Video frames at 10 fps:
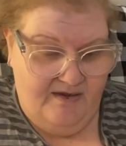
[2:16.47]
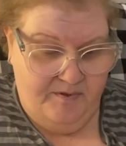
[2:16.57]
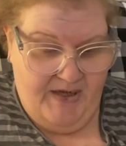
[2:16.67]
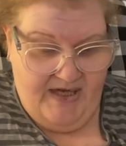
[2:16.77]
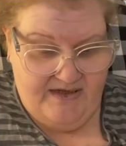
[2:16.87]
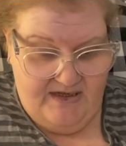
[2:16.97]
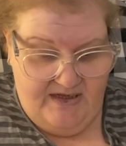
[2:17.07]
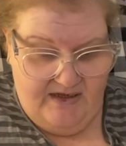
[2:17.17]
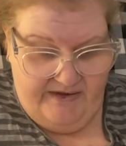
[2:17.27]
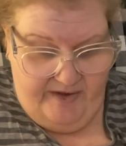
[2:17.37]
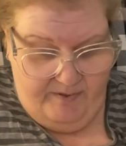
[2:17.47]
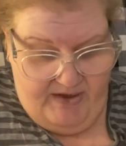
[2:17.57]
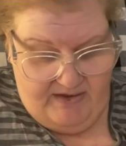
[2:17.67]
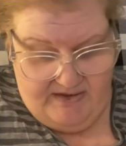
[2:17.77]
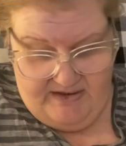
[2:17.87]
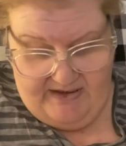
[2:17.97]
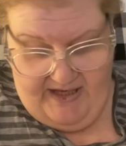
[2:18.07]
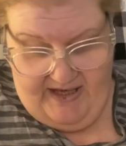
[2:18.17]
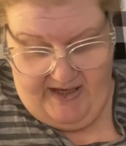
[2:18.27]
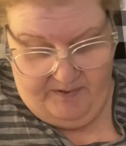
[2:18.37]
Patsy Claremont's The
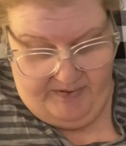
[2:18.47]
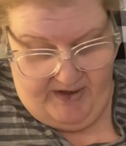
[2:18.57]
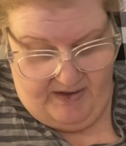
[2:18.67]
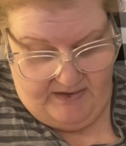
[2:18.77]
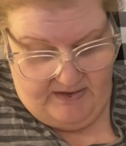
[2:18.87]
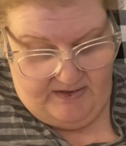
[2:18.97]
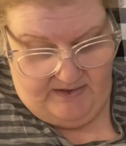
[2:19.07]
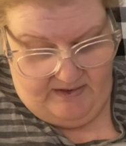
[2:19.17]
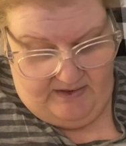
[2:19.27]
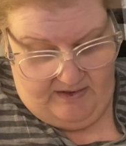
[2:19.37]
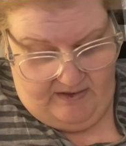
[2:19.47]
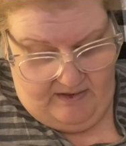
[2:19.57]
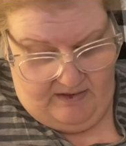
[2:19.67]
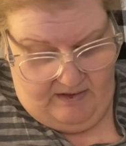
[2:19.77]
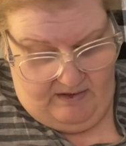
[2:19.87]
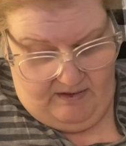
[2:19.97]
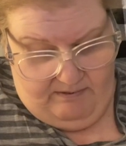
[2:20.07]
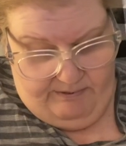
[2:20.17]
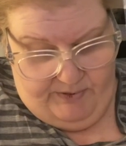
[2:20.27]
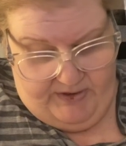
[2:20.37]
Hat Box.
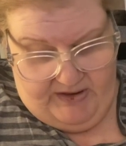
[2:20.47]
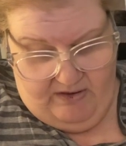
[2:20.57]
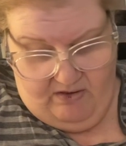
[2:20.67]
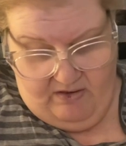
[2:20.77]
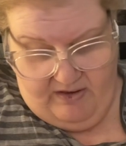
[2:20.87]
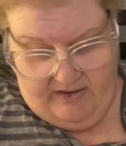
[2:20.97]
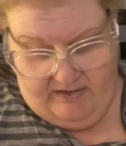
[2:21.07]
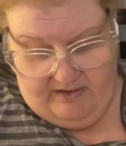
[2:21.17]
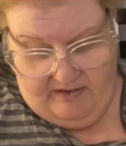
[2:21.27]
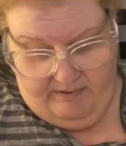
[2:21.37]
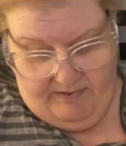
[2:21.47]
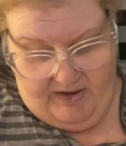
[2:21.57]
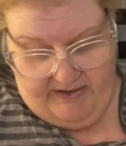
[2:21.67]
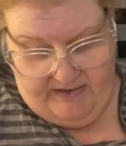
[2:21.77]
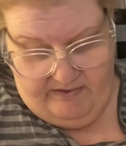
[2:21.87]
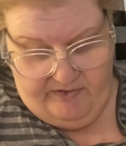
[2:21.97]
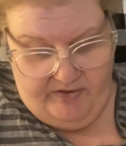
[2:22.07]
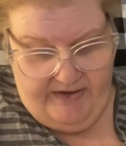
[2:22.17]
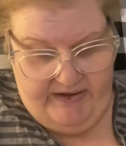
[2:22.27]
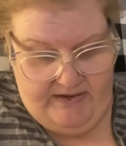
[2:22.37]
Putting on the Mind of
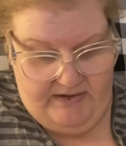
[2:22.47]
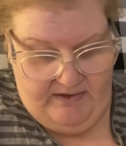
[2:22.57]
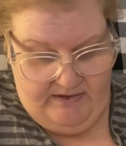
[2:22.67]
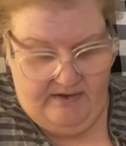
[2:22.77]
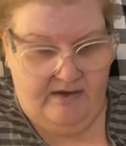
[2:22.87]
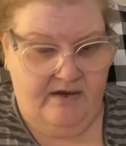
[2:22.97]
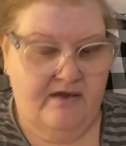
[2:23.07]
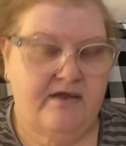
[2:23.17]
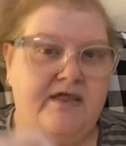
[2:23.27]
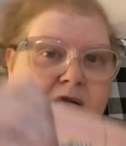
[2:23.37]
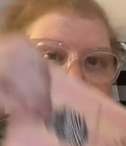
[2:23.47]
Christ. Look how